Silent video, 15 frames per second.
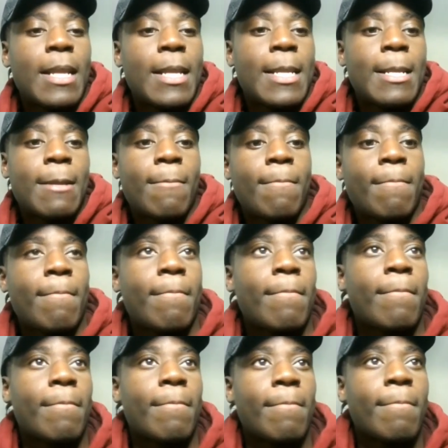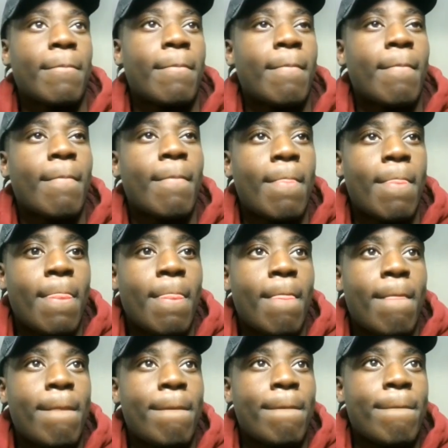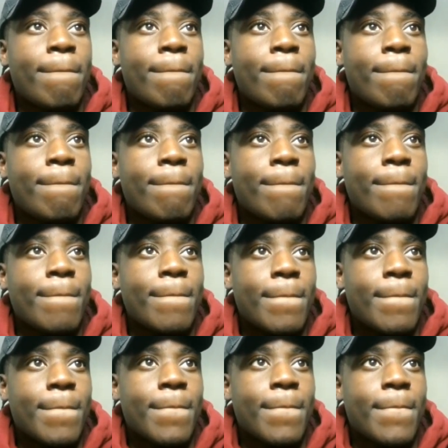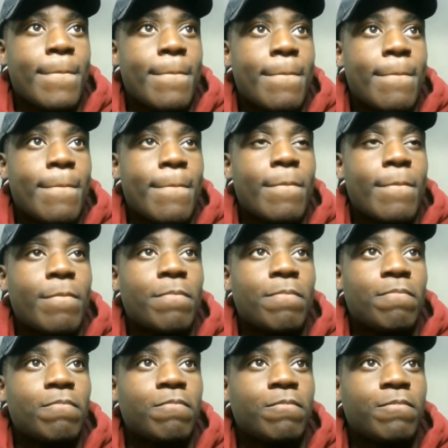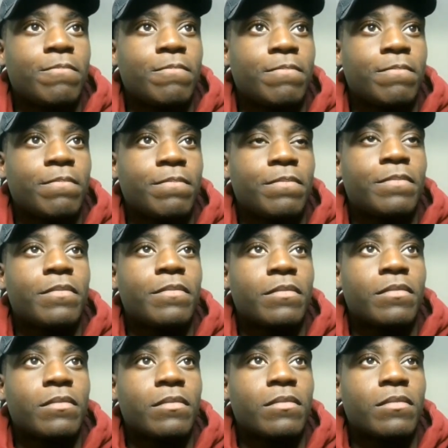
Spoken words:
This person isn't speaking.